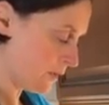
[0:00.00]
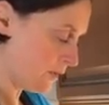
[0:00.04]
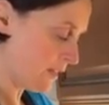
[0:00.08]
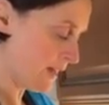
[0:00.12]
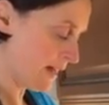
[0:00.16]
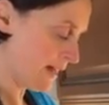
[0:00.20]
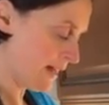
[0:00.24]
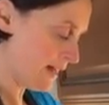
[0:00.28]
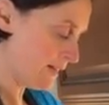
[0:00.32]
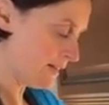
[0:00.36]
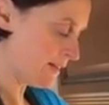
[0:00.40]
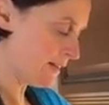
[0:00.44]
So
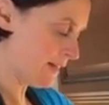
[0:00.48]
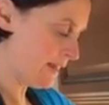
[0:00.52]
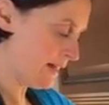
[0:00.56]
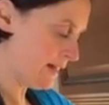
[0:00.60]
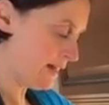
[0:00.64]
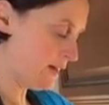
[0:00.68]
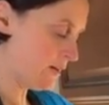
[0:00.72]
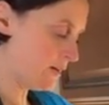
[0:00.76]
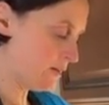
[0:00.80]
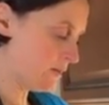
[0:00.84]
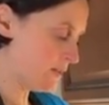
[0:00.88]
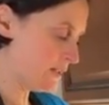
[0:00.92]
that
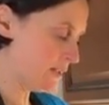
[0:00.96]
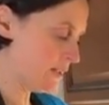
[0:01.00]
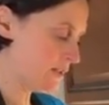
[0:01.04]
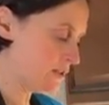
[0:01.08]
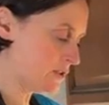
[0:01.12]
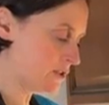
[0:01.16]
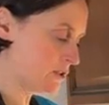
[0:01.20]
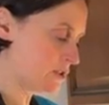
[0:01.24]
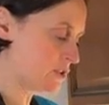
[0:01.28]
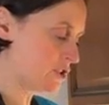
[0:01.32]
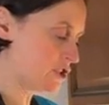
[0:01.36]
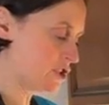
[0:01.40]
now
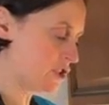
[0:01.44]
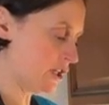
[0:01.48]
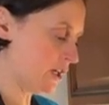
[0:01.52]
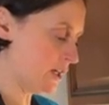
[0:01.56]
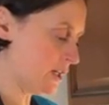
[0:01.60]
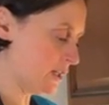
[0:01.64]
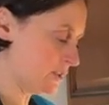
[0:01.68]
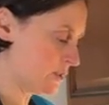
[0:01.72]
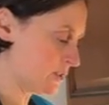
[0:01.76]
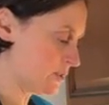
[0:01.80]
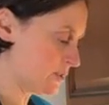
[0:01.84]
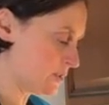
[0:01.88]
is
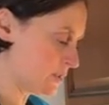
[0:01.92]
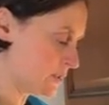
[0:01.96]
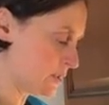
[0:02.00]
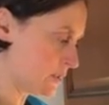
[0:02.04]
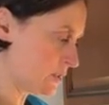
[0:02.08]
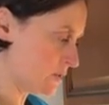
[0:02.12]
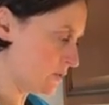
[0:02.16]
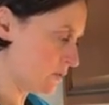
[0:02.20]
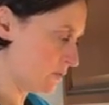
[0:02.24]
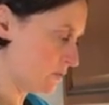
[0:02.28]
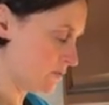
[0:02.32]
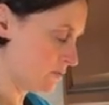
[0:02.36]
just
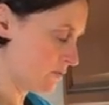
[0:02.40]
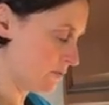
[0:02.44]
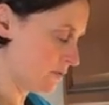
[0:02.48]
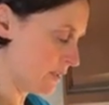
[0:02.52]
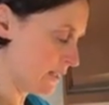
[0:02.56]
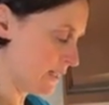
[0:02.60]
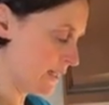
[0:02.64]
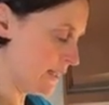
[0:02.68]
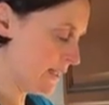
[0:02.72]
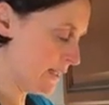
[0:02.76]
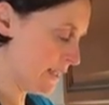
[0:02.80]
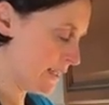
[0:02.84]

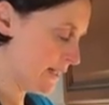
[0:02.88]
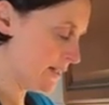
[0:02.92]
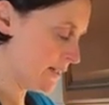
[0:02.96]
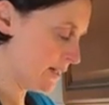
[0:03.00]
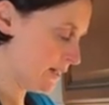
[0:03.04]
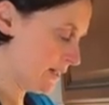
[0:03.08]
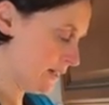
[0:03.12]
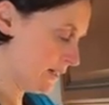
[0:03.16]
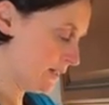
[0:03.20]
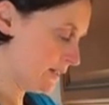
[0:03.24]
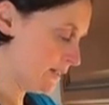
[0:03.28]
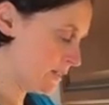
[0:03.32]
really
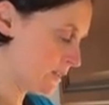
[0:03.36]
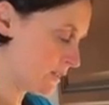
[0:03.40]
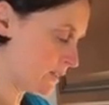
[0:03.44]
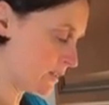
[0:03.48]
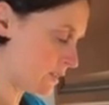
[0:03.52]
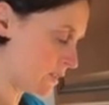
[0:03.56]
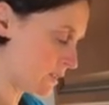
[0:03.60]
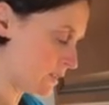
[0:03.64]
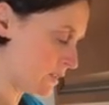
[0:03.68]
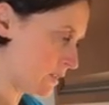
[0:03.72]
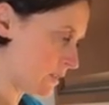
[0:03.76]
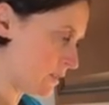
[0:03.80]

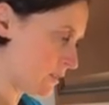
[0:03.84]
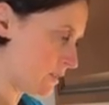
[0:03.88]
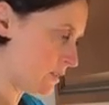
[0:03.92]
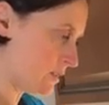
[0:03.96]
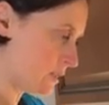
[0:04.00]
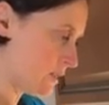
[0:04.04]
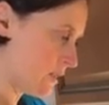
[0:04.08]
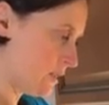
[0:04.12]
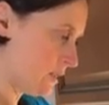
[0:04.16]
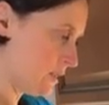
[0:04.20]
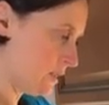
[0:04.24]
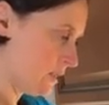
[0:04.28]
nice,
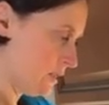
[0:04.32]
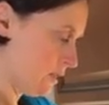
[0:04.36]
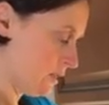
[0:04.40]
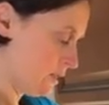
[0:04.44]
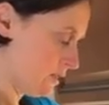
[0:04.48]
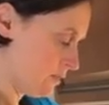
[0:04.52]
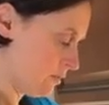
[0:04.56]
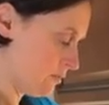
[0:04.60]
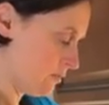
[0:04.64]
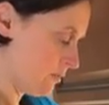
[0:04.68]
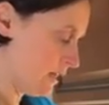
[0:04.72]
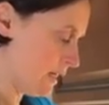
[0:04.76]

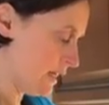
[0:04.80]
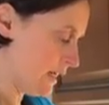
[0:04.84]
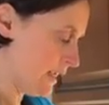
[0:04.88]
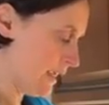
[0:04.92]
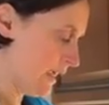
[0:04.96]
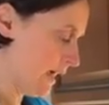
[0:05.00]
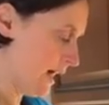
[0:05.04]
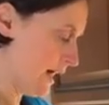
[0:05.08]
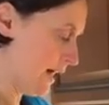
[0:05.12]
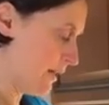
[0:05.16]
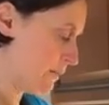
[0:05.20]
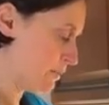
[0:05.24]

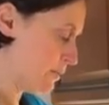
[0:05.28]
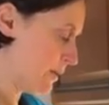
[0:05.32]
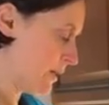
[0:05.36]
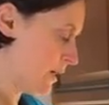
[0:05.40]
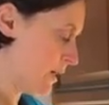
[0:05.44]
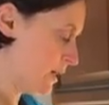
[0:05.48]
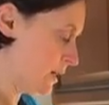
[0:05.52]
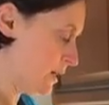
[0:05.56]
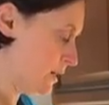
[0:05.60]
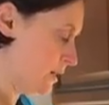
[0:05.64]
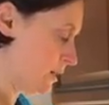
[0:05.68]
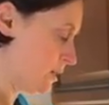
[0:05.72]
really
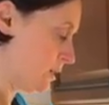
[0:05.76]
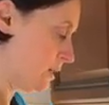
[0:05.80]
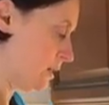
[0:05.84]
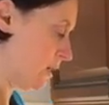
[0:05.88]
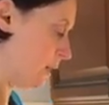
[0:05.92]
happy.